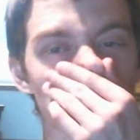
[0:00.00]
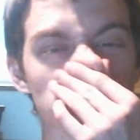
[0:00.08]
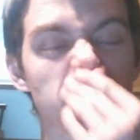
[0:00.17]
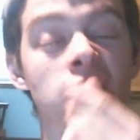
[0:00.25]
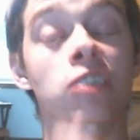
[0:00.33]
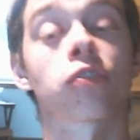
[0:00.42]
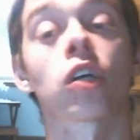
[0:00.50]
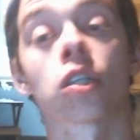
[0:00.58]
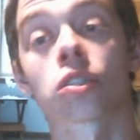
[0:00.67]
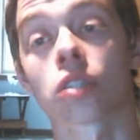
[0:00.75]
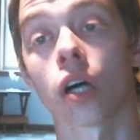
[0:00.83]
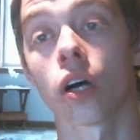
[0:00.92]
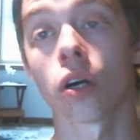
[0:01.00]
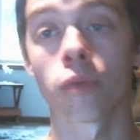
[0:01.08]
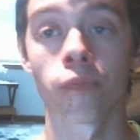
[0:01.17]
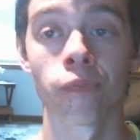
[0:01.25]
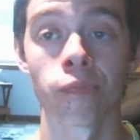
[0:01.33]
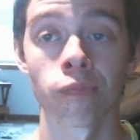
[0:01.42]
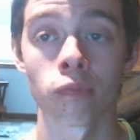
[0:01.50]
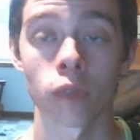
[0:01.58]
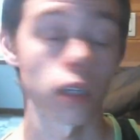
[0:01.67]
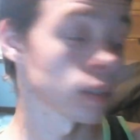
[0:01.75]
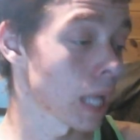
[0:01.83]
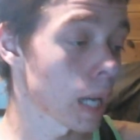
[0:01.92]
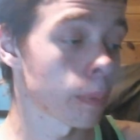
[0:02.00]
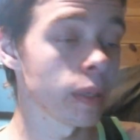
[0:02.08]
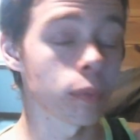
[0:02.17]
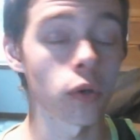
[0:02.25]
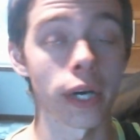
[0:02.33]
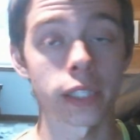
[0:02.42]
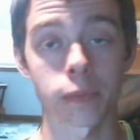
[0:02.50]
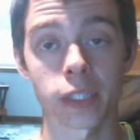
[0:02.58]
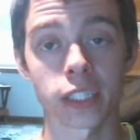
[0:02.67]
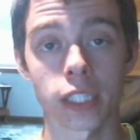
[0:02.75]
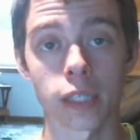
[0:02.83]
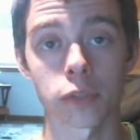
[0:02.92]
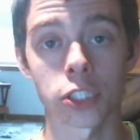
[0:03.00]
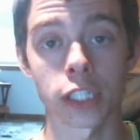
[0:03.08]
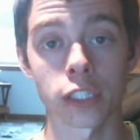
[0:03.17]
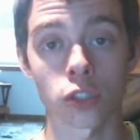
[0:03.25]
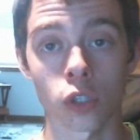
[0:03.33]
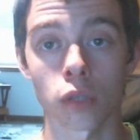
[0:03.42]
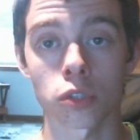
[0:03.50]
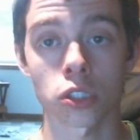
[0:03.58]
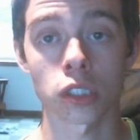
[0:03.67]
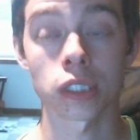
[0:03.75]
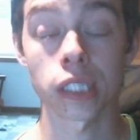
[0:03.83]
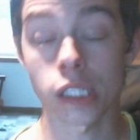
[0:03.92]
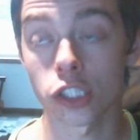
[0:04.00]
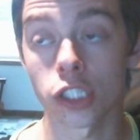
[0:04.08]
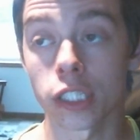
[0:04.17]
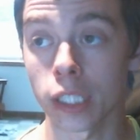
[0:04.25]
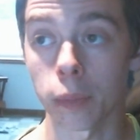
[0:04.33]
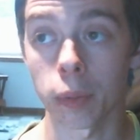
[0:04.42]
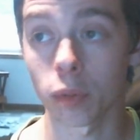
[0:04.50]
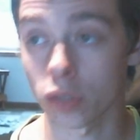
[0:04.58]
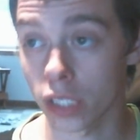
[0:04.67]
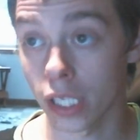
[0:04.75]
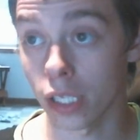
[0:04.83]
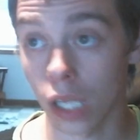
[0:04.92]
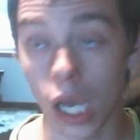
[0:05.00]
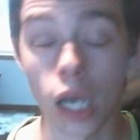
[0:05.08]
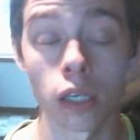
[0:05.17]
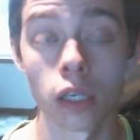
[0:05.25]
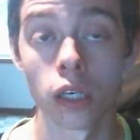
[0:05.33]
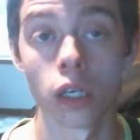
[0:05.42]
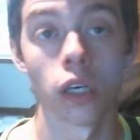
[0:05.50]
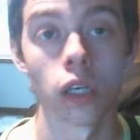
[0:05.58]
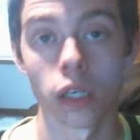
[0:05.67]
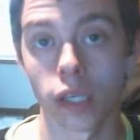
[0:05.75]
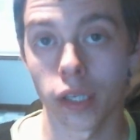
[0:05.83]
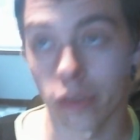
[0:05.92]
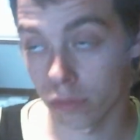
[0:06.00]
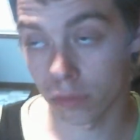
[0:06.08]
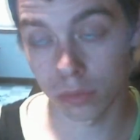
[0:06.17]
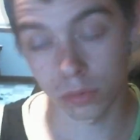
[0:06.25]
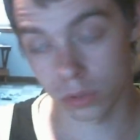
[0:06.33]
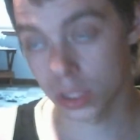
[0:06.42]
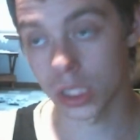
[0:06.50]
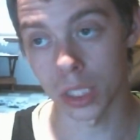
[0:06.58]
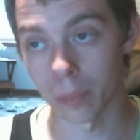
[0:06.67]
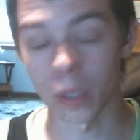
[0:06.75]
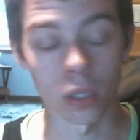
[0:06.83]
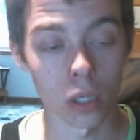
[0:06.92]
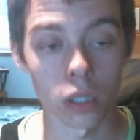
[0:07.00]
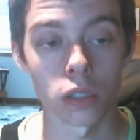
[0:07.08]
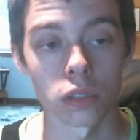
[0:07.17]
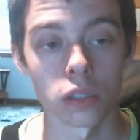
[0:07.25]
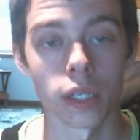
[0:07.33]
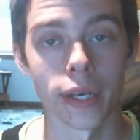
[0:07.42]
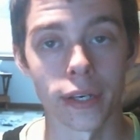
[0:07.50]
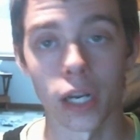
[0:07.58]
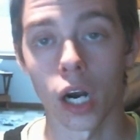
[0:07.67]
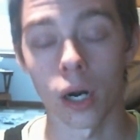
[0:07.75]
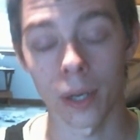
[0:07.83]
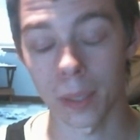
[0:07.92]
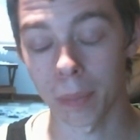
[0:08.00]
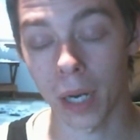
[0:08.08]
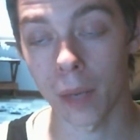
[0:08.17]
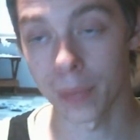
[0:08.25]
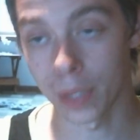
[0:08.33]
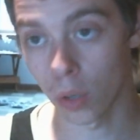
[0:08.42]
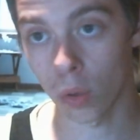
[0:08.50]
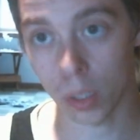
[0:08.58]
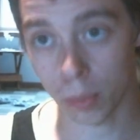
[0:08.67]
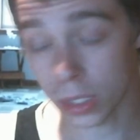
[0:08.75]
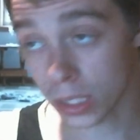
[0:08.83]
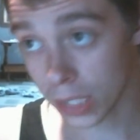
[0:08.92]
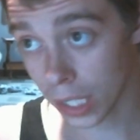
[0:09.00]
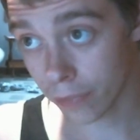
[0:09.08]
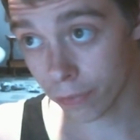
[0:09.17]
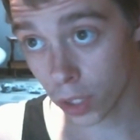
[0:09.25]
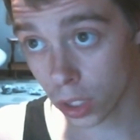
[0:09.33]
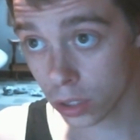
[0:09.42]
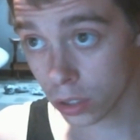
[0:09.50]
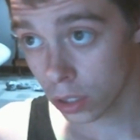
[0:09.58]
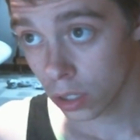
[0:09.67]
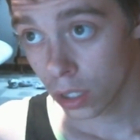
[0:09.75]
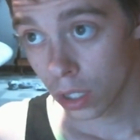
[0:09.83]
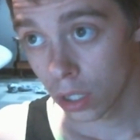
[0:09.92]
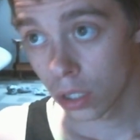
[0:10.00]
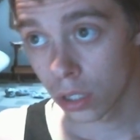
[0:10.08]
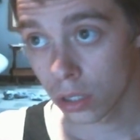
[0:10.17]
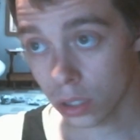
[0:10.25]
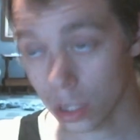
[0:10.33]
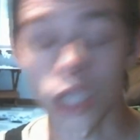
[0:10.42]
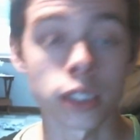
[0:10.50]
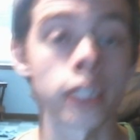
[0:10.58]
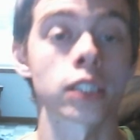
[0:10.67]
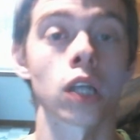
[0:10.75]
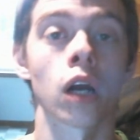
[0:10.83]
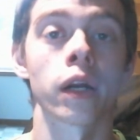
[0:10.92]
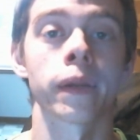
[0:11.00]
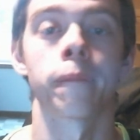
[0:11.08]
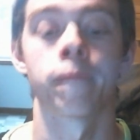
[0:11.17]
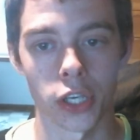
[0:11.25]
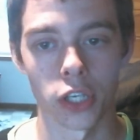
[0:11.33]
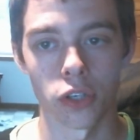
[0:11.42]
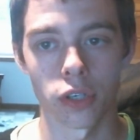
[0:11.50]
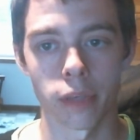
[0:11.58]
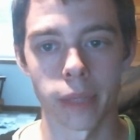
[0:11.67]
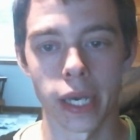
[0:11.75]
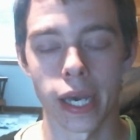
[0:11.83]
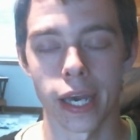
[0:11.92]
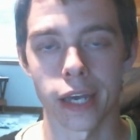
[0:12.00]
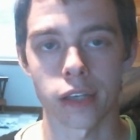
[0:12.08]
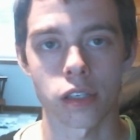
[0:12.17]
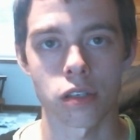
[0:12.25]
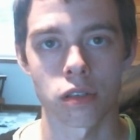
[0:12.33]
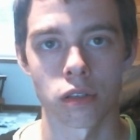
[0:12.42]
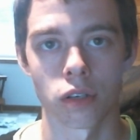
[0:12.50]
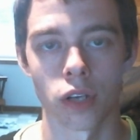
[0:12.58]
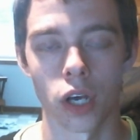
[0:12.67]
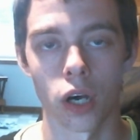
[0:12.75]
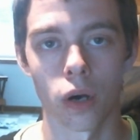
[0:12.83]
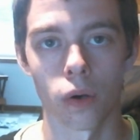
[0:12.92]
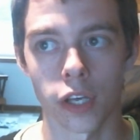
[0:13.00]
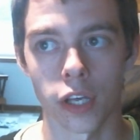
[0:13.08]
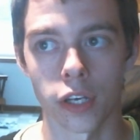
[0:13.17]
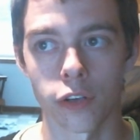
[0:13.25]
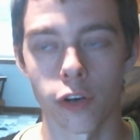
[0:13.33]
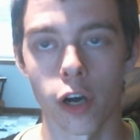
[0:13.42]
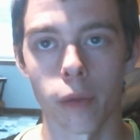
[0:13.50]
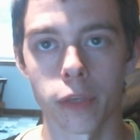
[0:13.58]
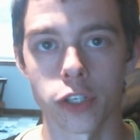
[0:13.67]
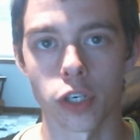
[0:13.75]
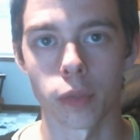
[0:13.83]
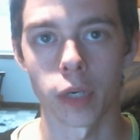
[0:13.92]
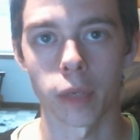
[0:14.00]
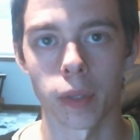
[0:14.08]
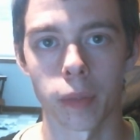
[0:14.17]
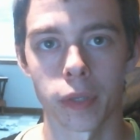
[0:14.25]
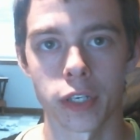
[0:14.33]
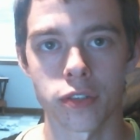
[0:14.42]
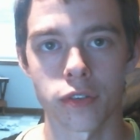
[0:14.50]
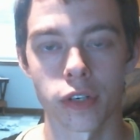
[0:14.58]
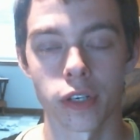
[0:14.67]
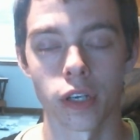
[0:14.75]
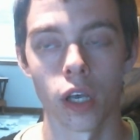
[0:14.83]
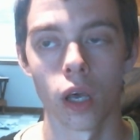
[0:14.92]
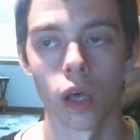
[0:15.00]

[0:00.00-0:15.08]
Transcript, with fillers: first things first, um, a lot of people ask me the same shit, so I'm just gonna say the shit that people say a lot. Similar, and you already probably know what I'm gonna say first. So let's get started. Can you give me hacks? No. Can you help me jailbreak my PS3?